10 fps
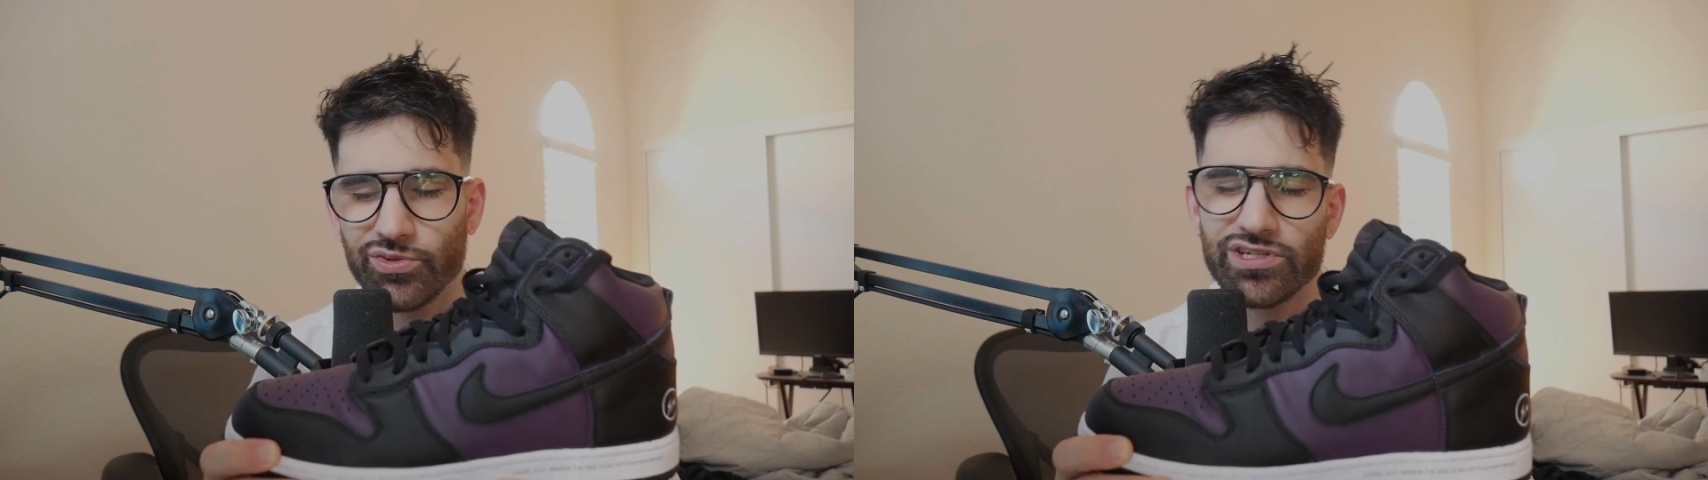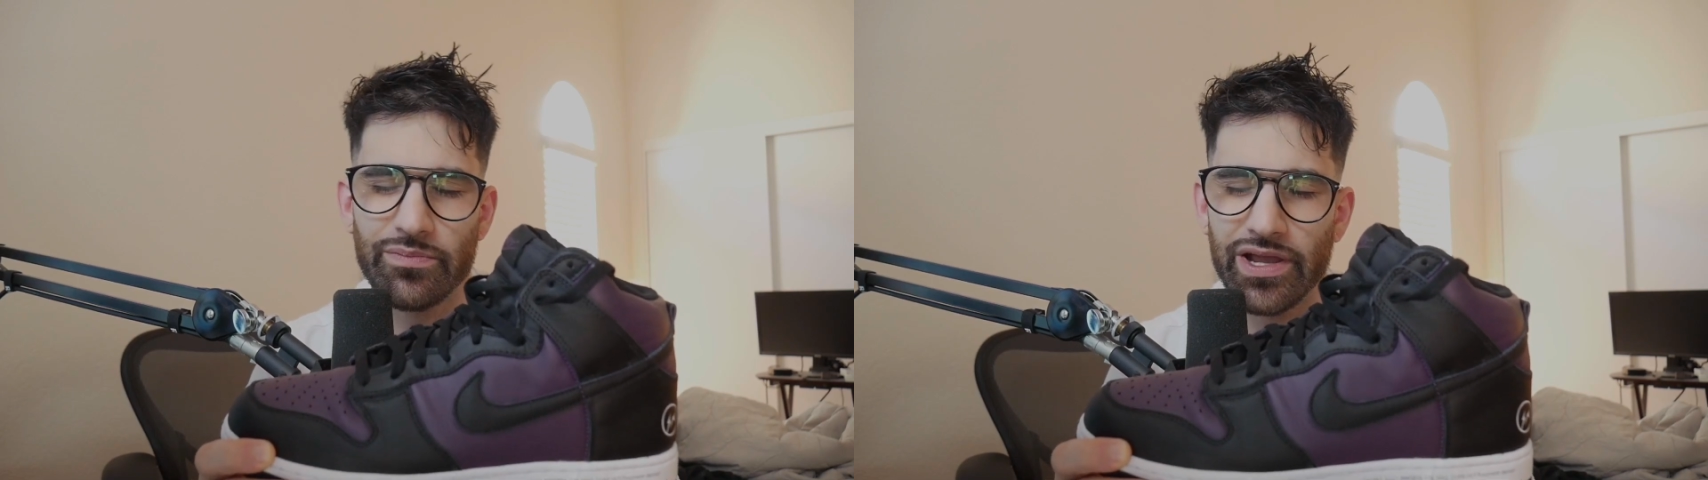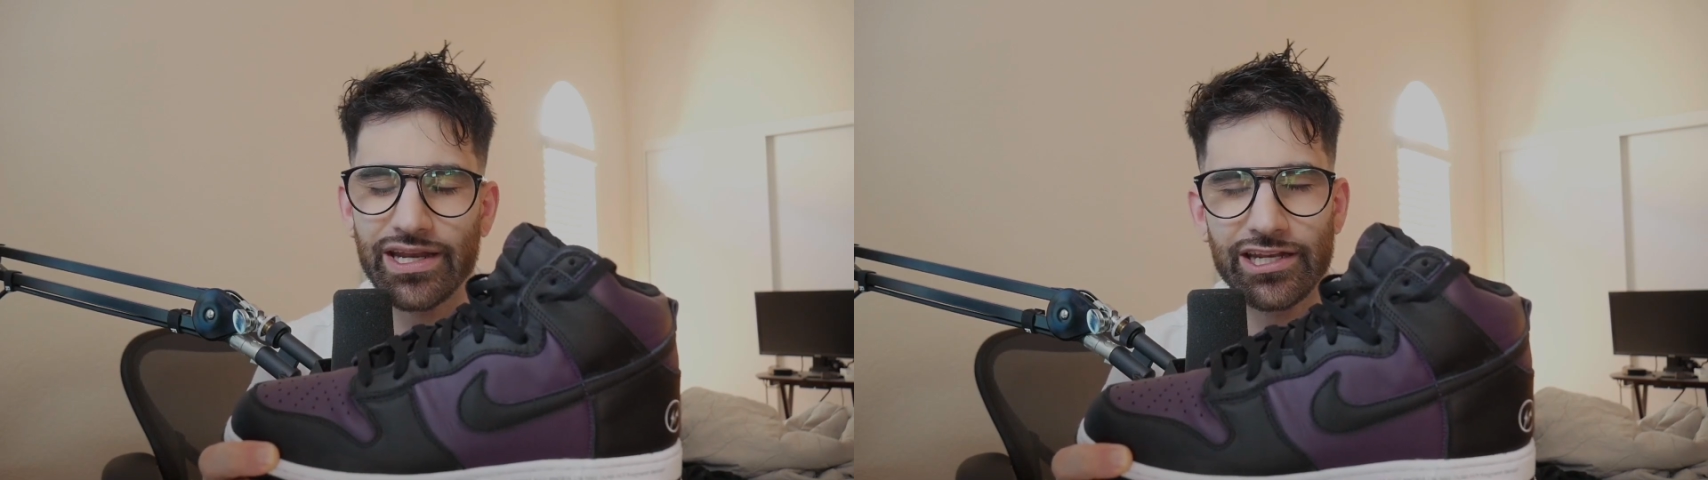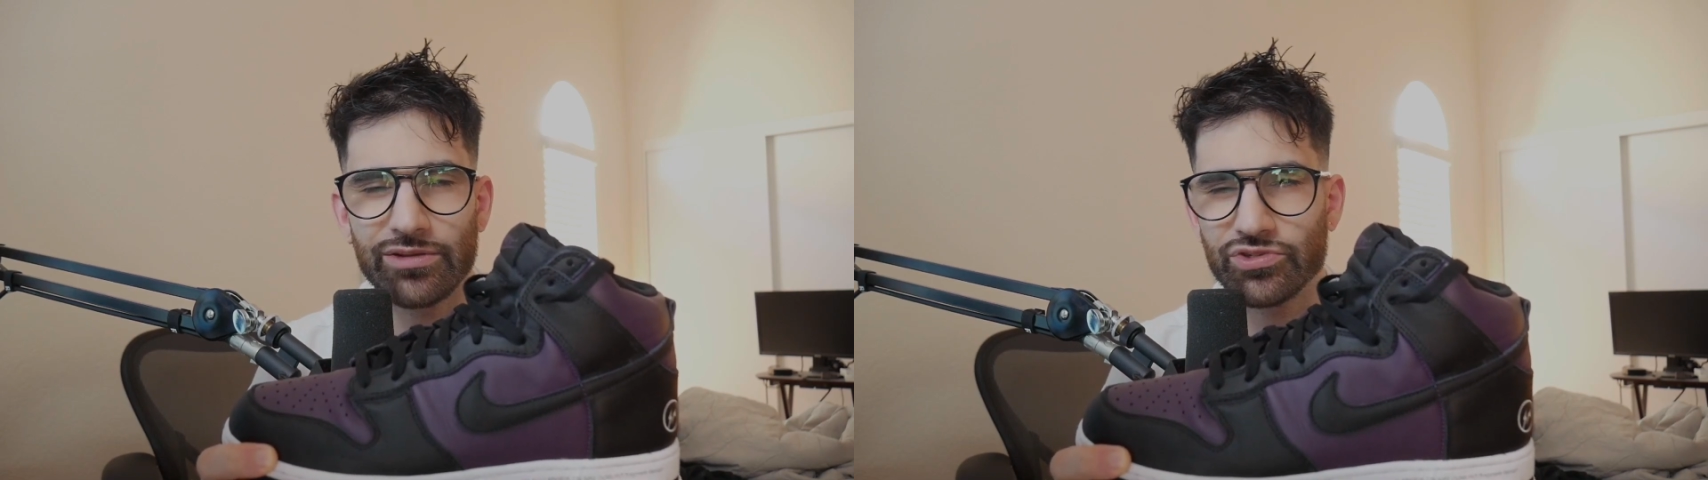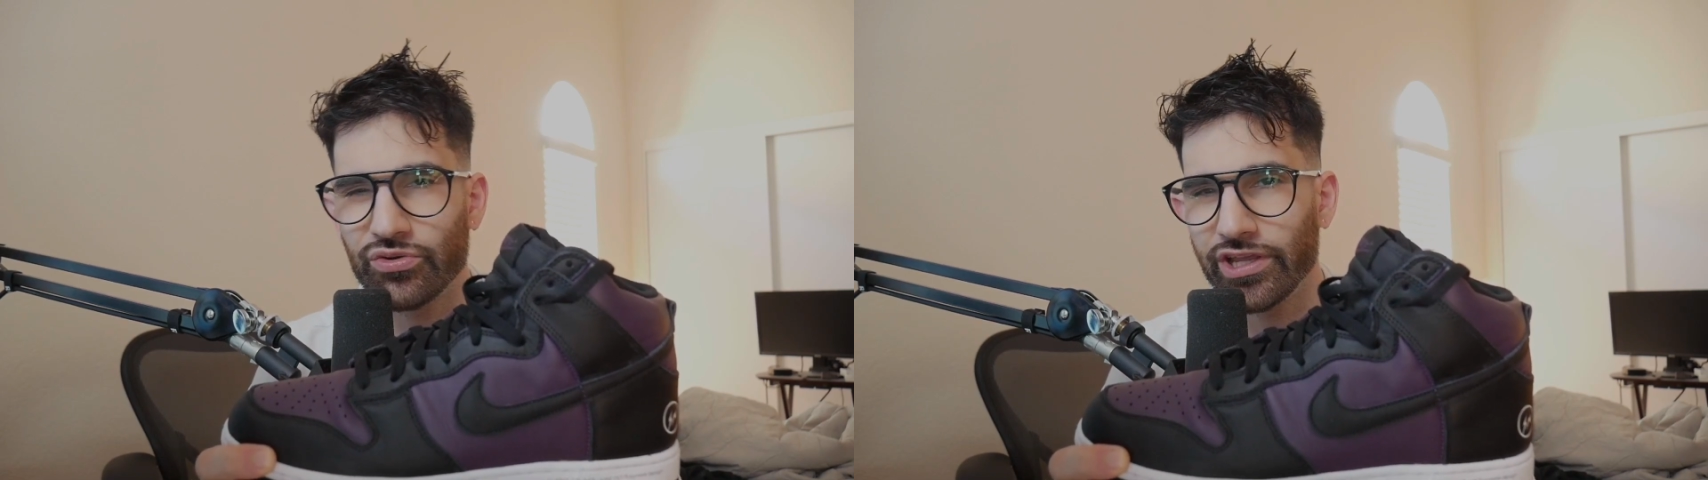which I might end
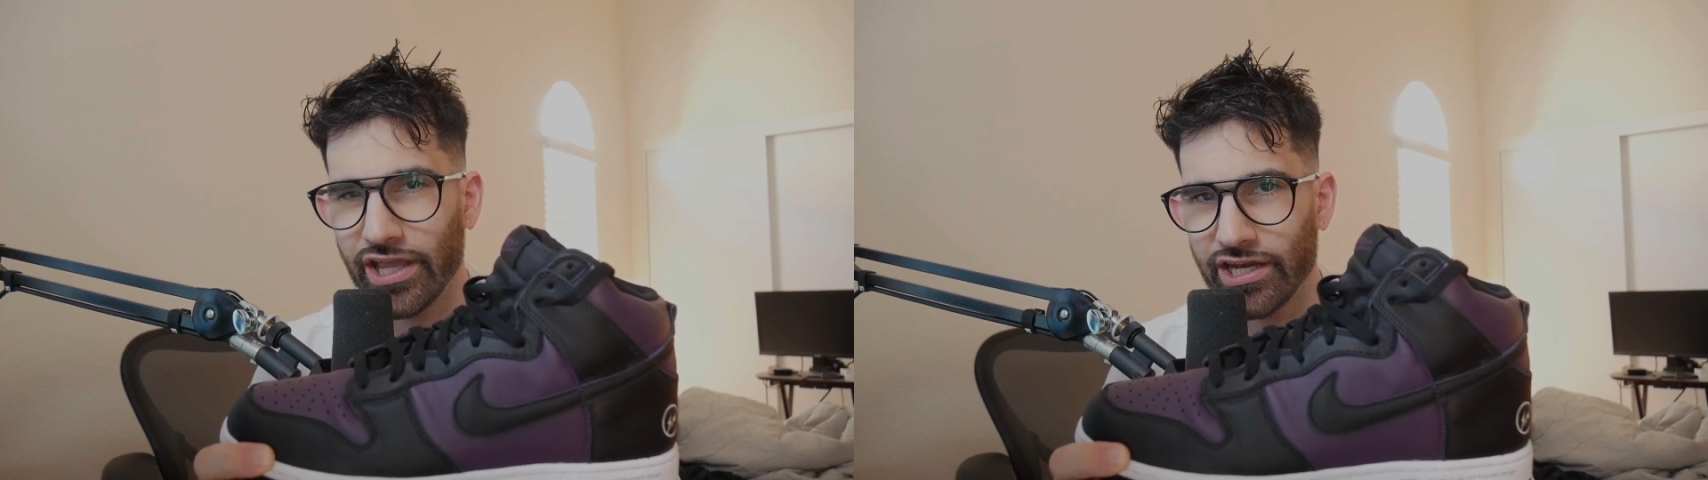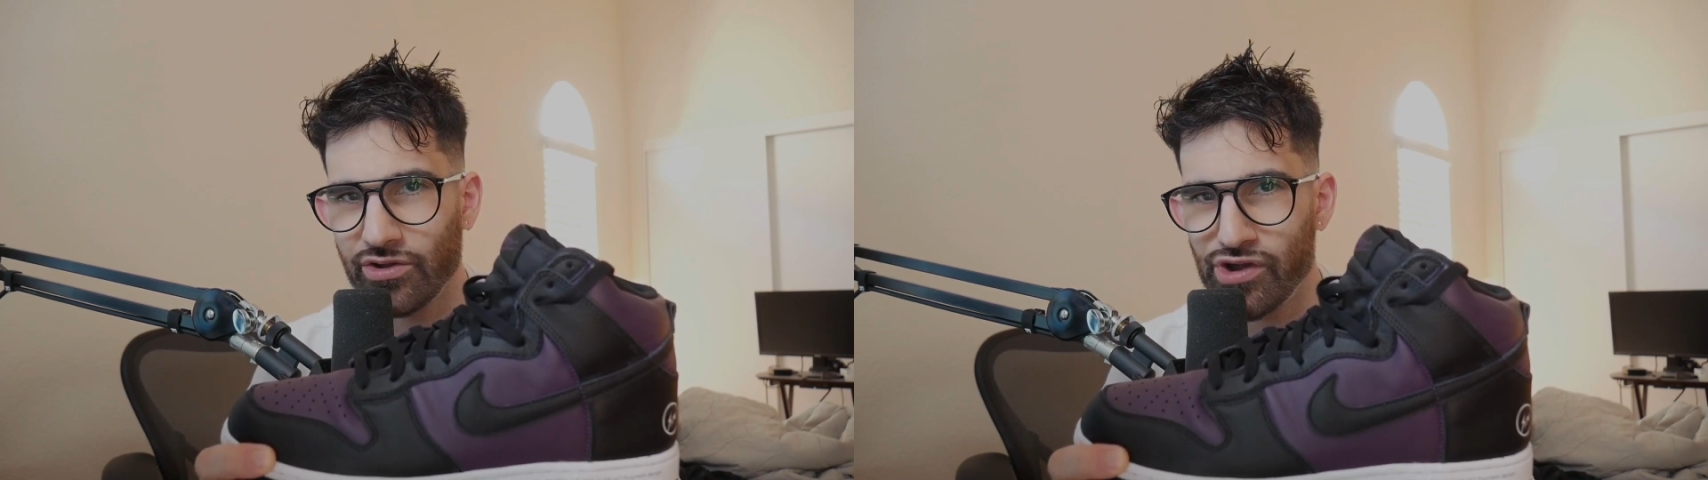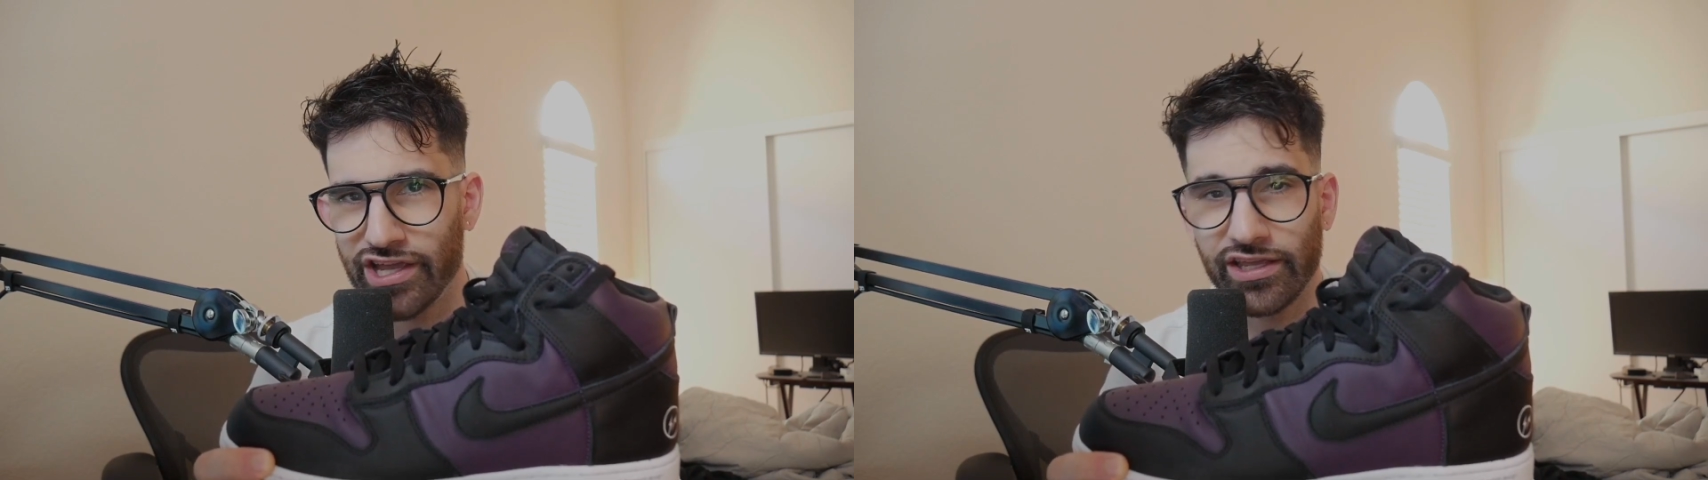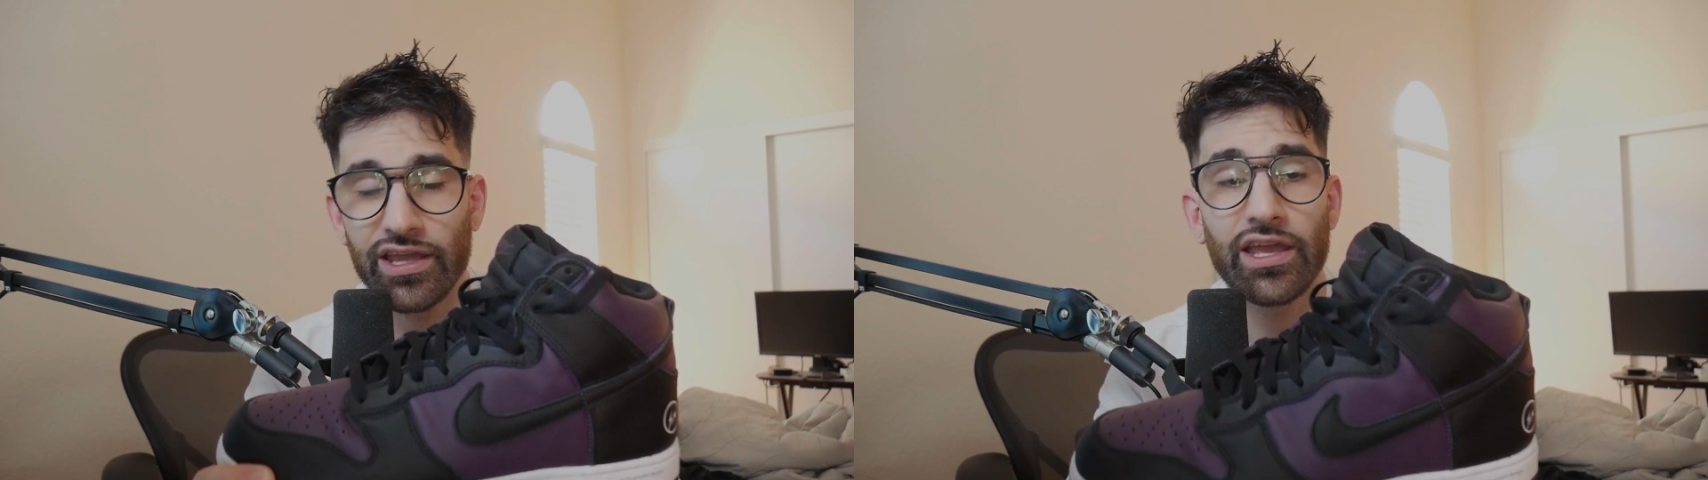up doing anyway,